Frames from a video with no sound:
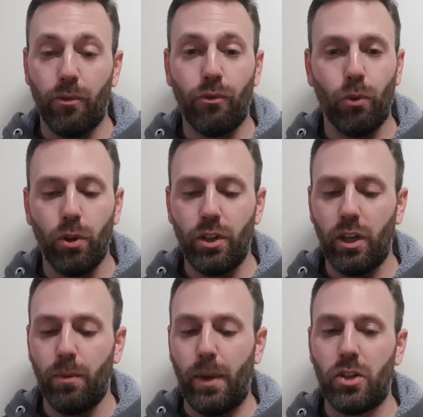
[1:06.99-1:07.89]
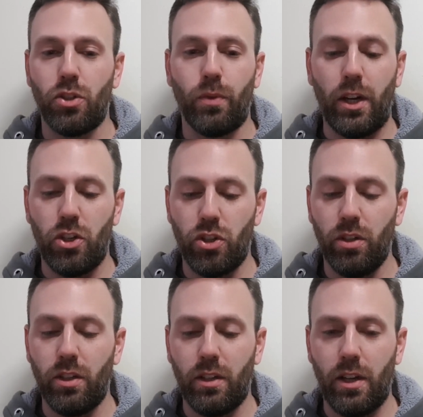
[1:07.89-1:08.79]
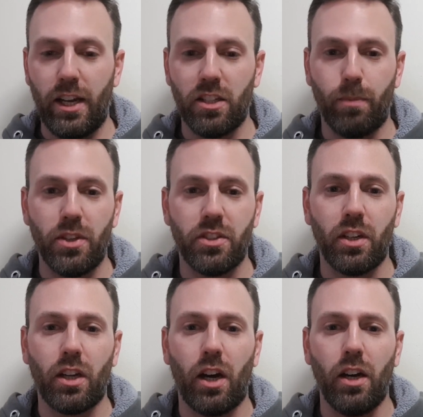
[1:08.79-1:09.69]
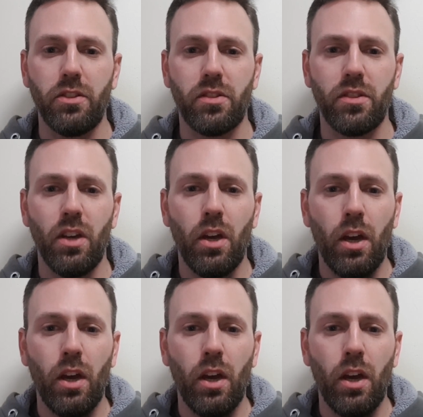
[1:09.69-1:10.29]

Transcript: four-year maturation in ex-Muscat casks.